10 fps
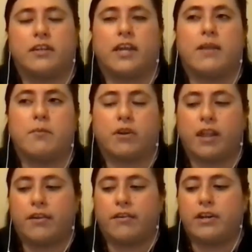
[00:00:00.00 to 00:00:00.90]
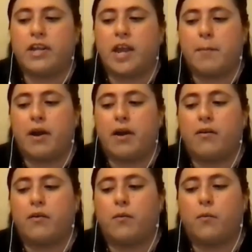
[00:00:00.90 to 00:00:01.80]
gain more clarity
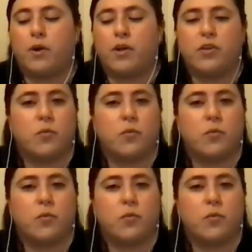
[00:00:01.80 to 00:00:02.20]
about what you